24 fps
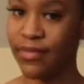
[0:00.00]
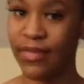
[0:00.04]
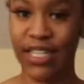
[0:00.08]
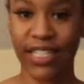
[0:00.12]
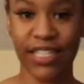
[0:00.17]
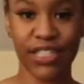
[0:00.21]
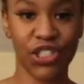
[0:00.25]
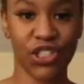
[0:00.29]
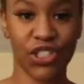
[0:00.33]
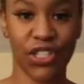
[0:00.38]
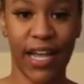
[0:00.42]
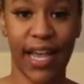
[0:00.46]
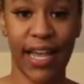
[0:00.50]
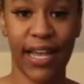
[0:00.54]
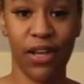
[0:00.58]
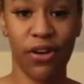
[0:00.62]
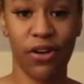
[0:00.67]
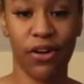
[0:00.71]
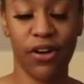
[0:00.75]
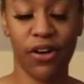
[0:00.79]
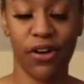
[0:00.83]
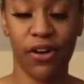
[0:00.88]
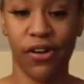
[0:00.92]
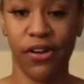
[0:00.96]
this try
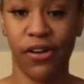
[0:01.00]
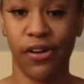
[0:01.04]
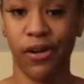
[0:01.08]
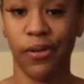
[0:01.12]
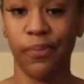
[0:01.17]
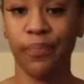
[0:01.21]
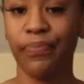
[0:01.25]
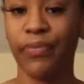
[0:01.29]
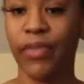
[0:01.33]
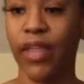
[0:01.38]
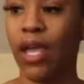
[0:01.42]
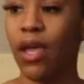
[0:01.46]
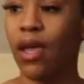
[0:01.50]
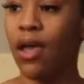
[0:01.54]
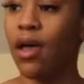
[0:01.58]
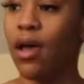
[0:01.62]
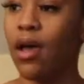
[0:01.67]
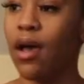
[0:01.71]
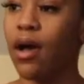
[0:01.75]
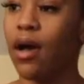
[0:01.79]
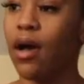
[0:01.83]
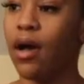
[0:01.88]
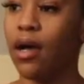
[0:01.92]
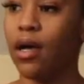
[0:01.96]
on haul.
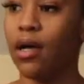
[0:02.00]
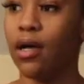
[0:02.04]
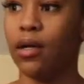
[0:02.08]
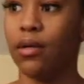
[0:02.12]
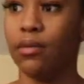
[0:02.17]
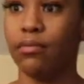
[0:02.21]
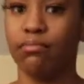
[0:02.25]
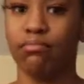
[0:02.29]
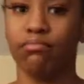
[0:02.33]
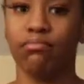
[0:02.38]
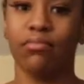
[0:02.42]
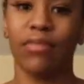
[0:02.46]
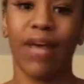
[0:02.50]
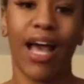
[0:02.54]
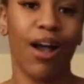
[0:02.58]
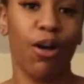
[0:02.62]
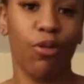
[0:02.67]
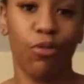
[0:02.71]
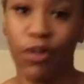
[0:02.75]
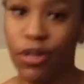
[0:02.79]
I